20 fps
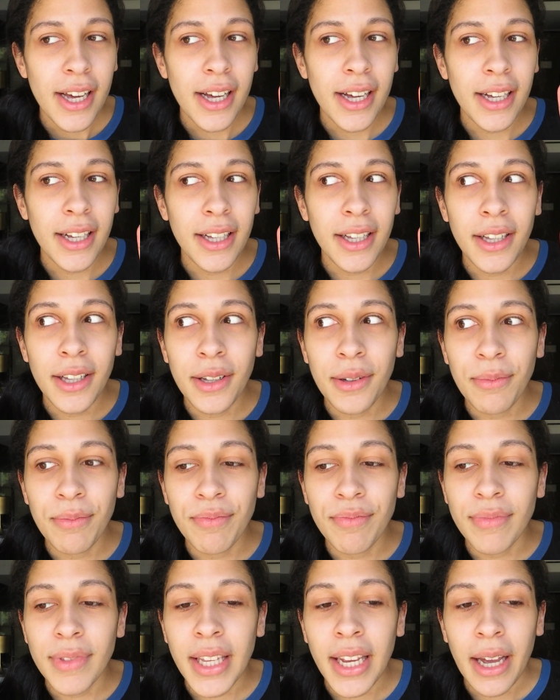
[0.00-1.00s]

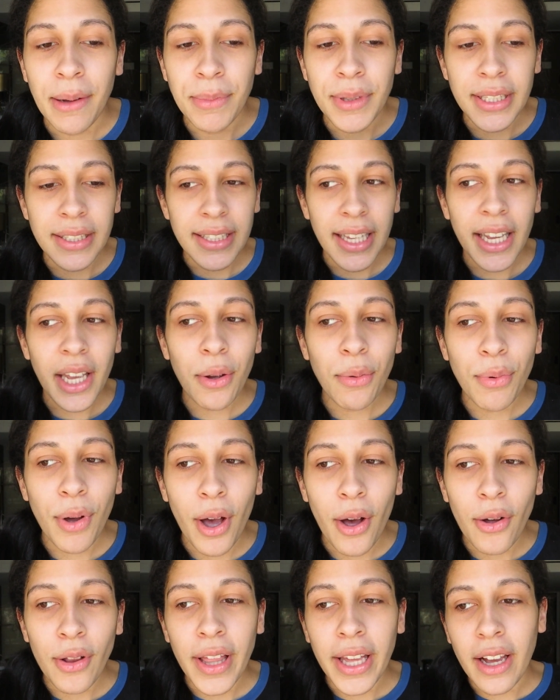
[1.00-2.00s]
Like I'm the second row,